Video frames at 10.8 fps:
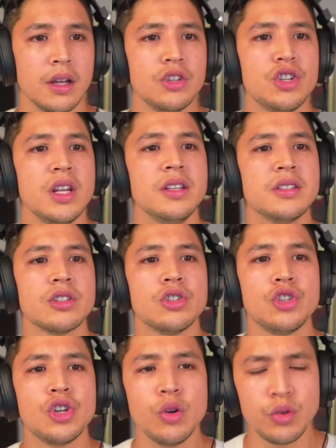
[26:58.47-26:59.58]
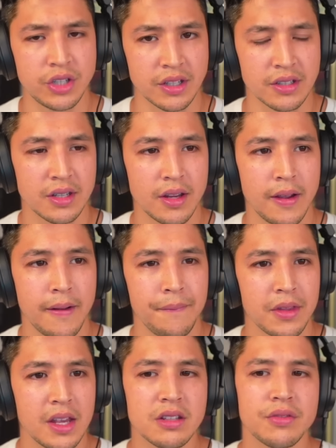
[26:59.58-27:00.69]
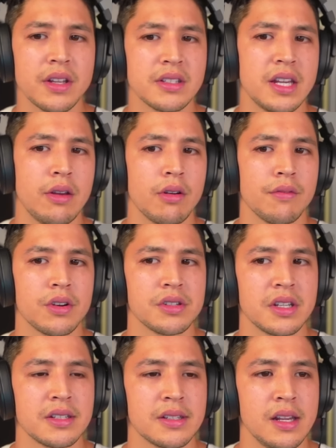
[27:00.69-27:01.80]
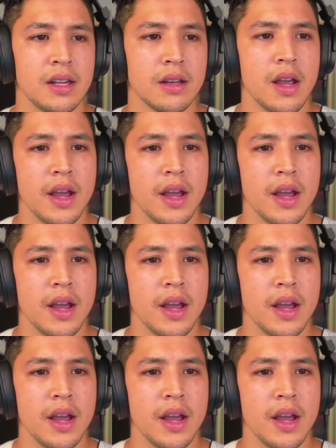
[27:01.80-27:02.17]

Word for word: Jesus chooses his friends here in verse 16.